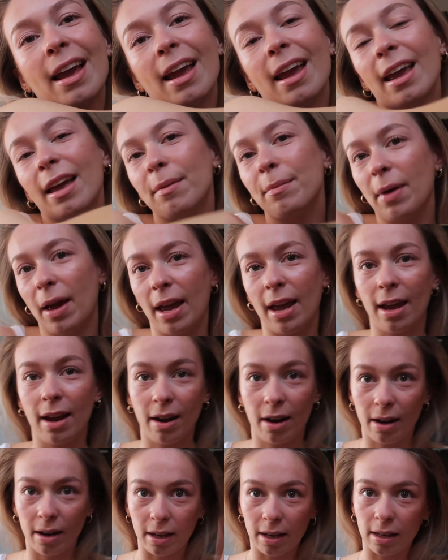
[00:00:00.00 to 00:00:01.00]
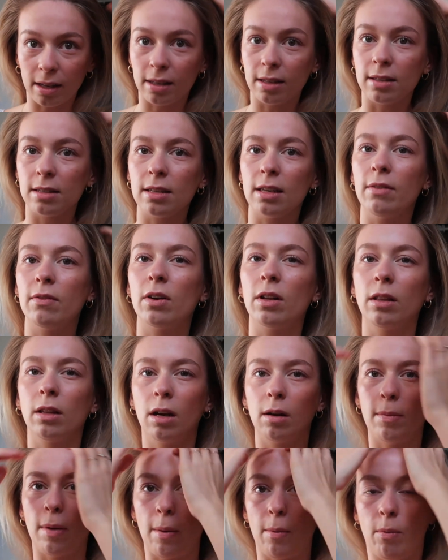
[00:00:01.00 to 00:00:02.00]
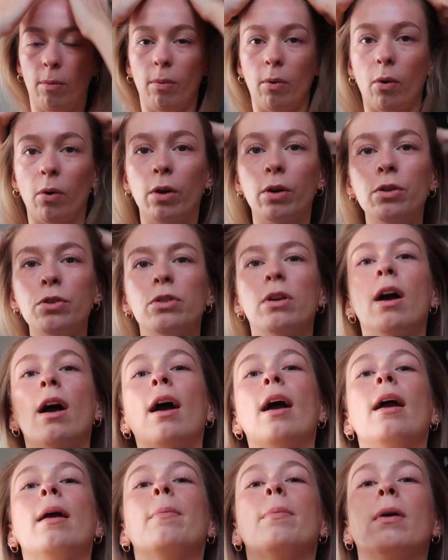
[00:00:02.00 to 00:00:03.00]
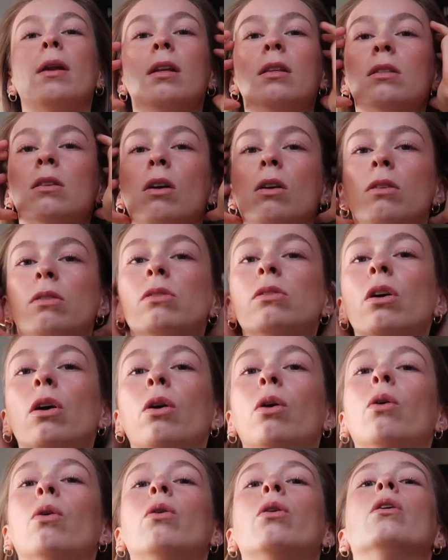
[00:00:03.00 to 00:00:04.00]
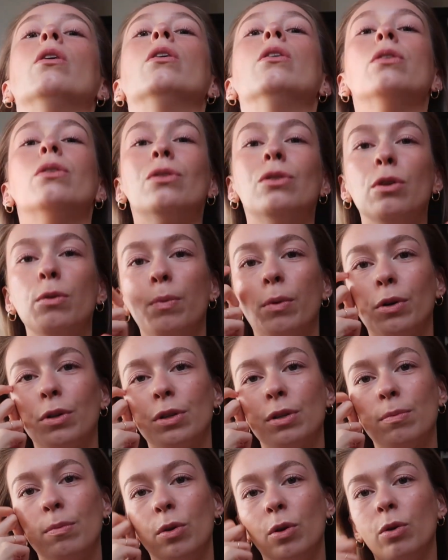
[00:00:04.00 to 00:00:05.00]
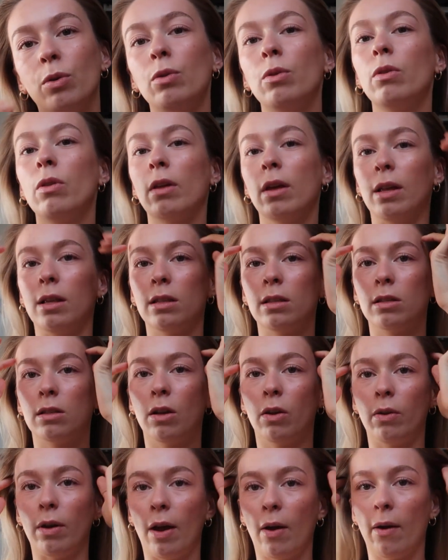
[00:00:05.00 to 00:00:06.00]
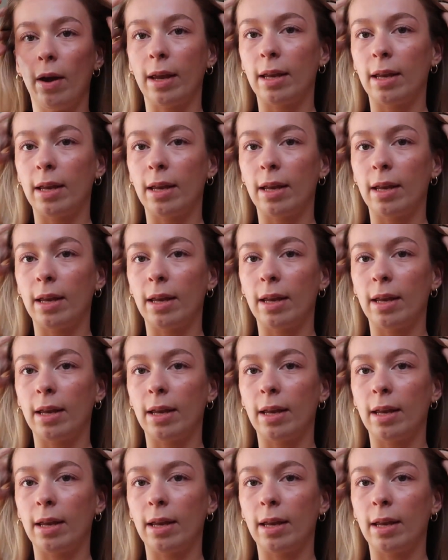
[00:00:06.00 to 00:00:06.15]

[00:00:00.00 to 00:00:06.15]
and my hair is even a little bit more dry, but it's also super smooth, and so now